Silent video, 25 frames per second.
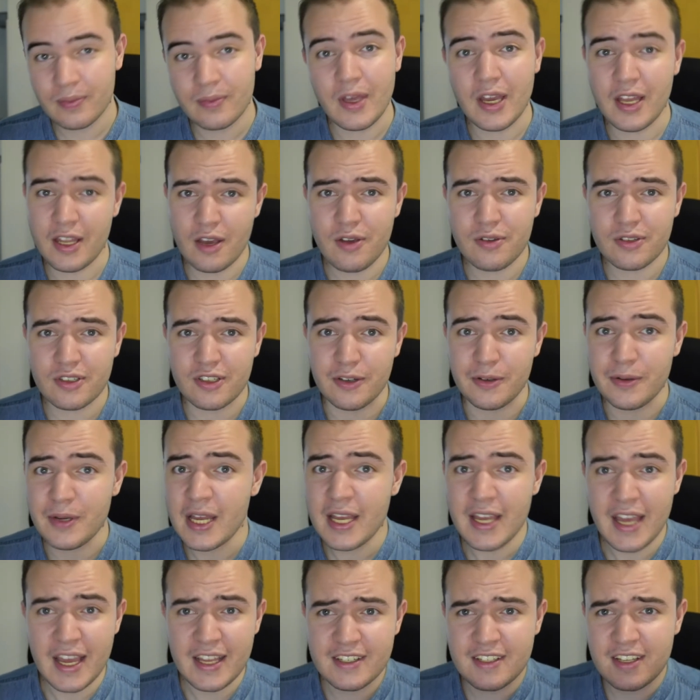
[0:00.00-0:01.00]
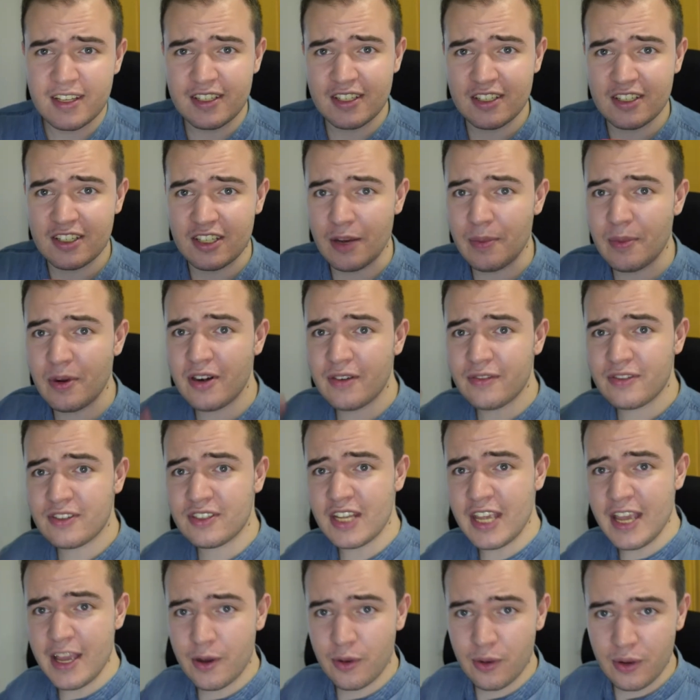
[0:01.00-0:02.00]
And also, it's the summer of
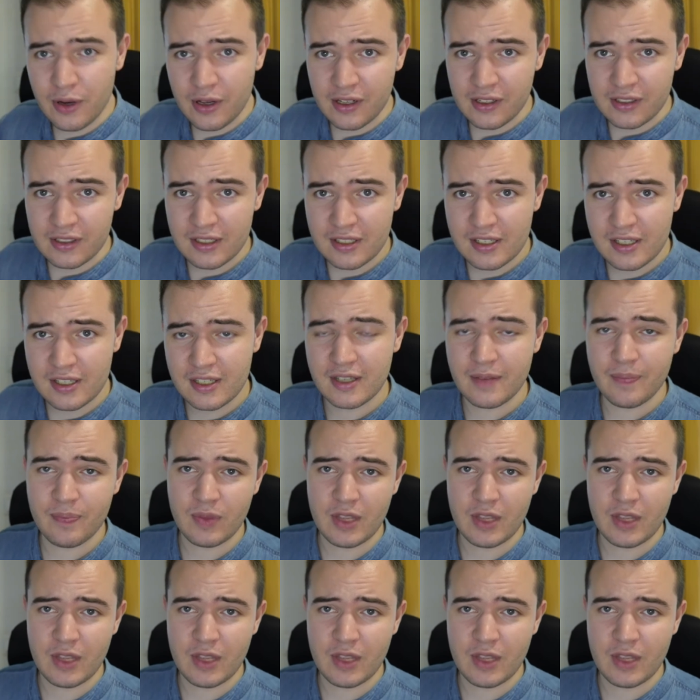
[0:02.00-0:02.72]
sequels.